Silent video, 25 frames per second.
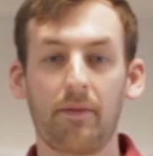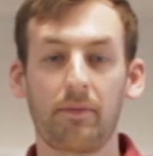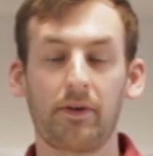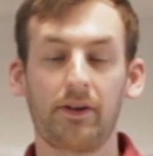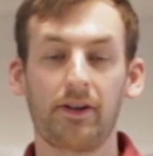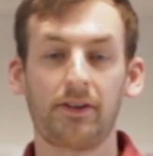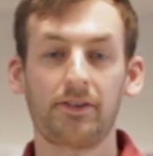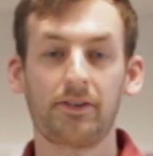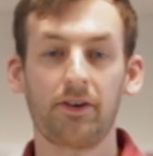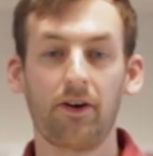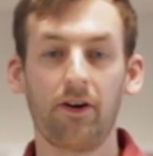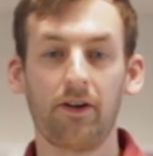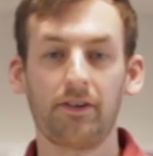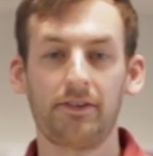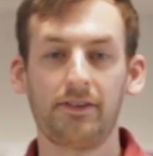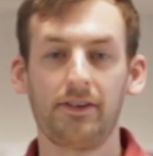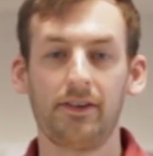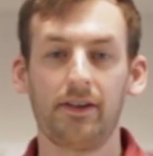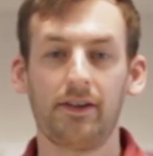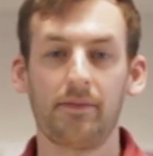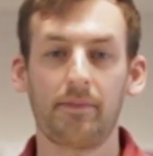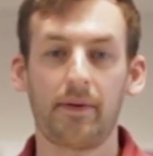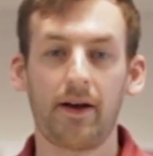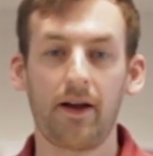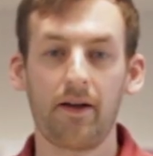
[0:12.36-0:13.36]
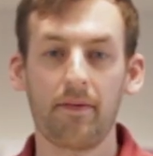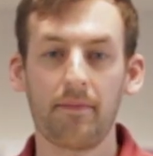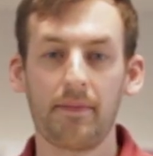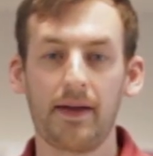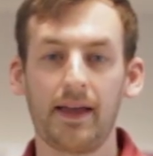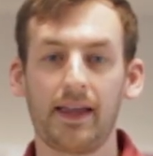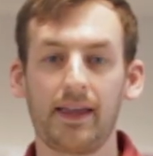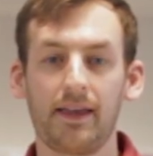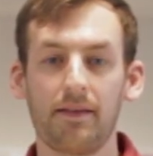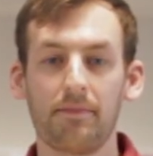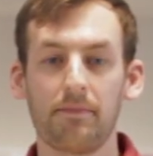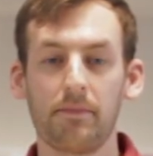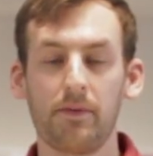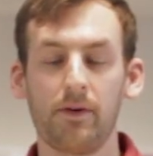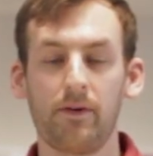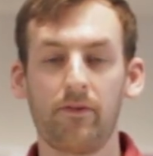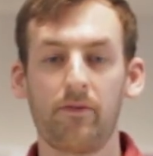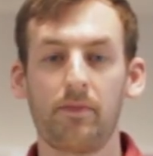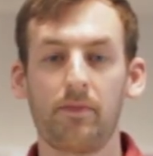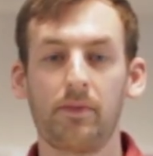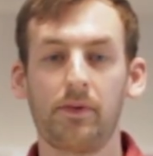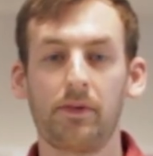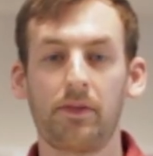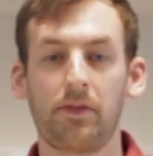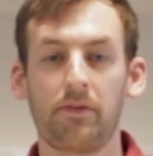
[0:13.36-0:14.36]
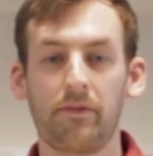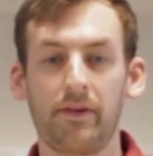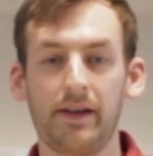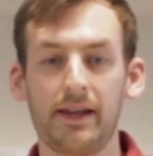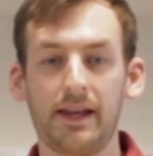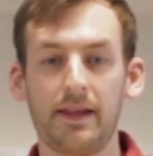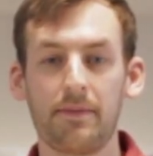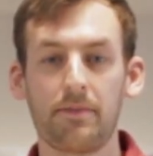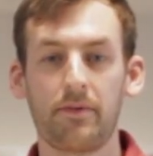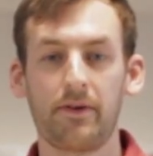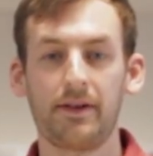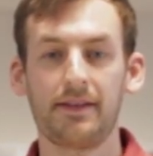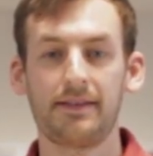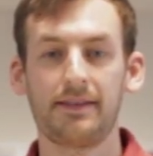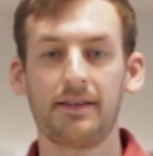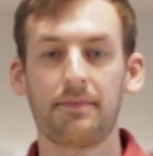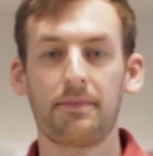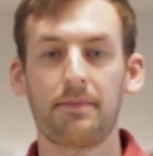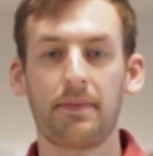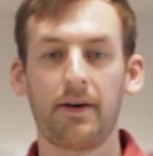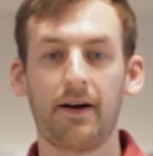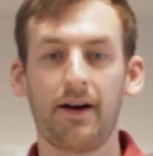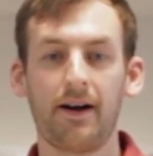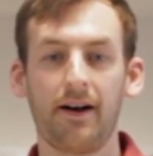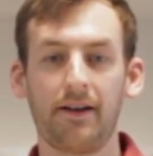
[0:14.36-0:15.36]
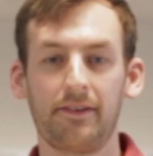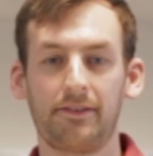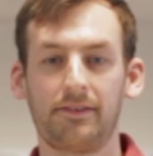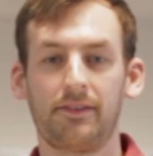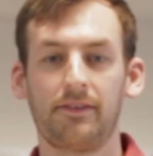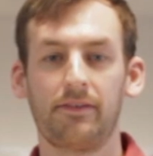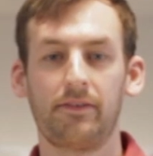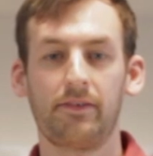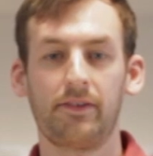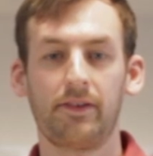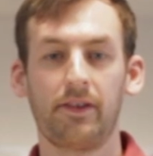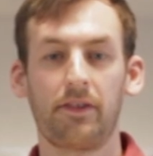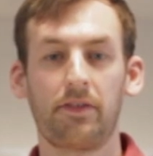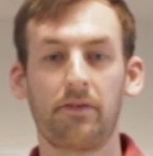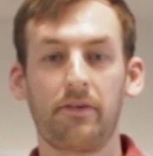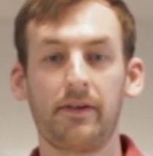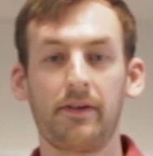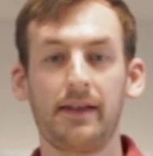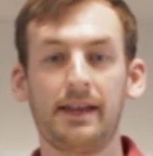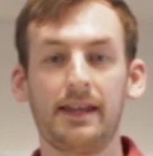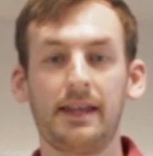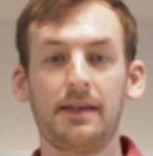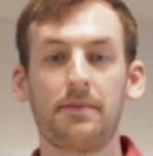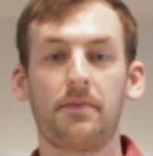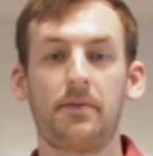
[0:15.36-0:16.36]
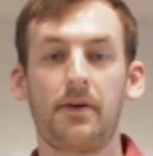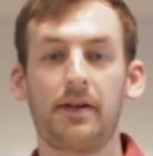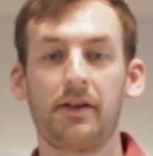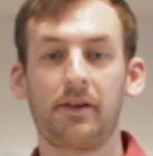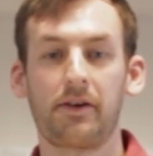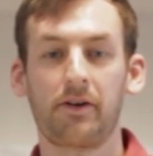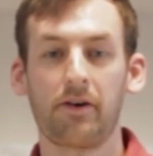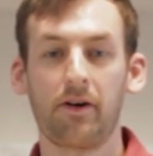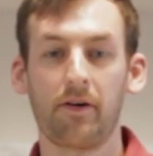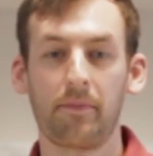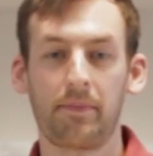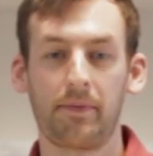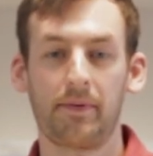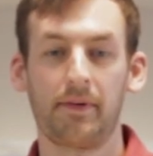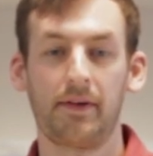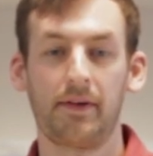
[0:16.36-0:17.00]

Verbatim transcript: going to talk to you about making movable 3D printed parts for the 3D Print Cup